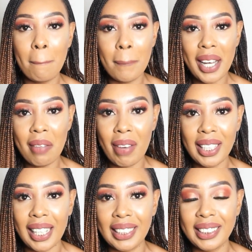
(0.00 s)
Money
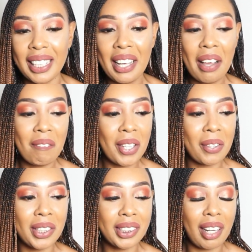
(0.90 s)
matters,
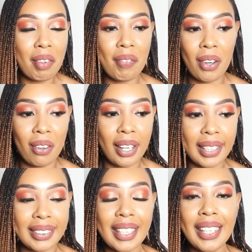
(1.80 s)
because let me be
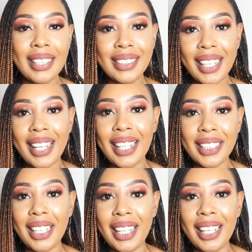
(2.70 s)
honest, skin
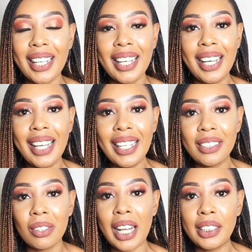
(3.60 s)
lightening
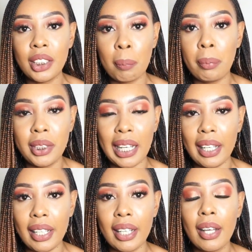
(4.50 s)
is not a cheap
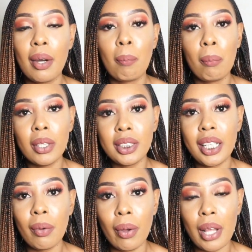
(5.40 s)
journey.
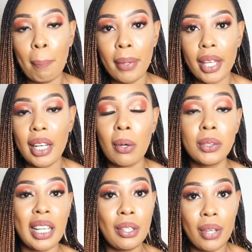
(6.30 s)
Mostly when you're beginning,
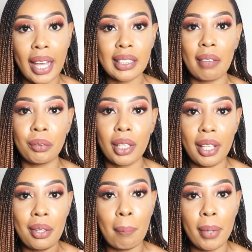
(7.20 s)
because you guys, I'm sure
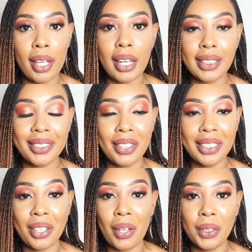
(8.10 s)
that you're beginners,
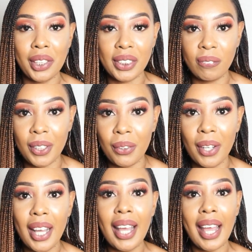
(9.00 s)
that's why you're watching this video.